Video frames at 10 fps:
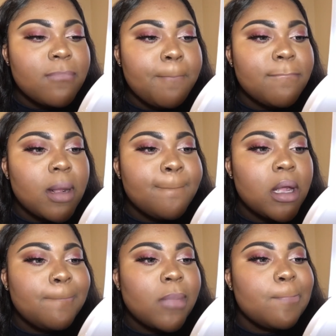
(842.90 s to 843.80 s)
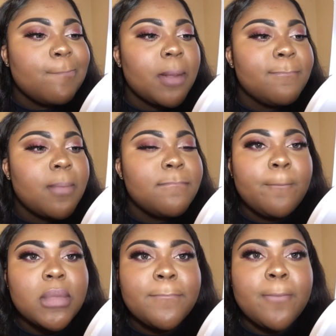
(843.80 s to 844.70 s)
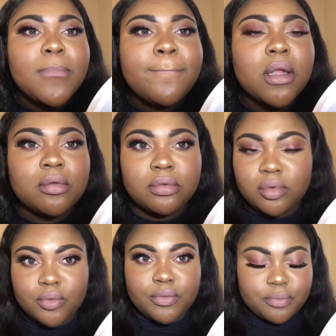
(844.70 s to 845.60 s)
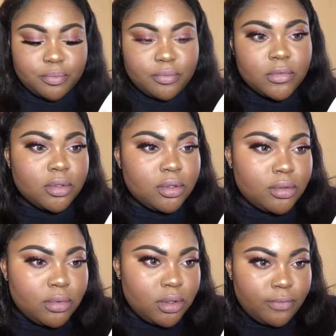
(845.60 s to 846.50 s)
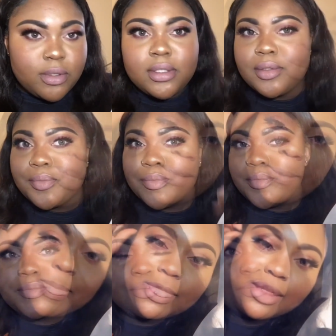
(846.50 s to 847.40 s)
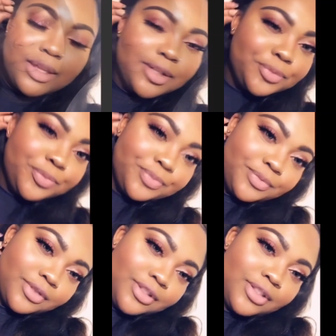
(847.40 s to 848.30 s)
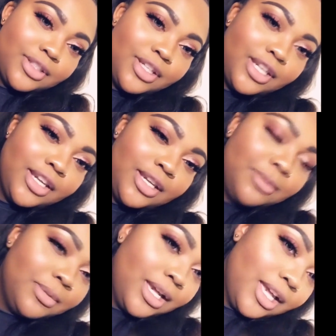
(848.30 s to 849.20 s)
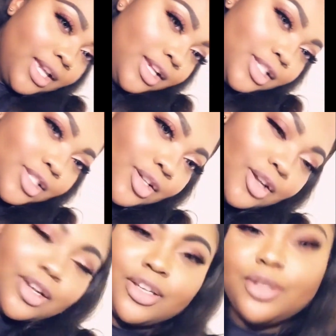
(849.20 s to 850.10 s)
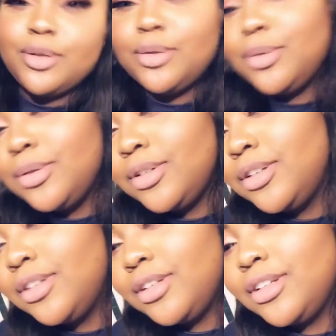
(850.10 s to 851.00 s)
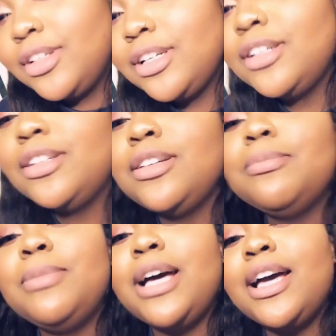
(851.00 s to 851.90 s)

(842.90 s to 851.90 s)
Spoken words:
Sephora gift bag. I just plopped it in the middle. So here goes a clip of how to make up look that night. And thanks for watching, everyone.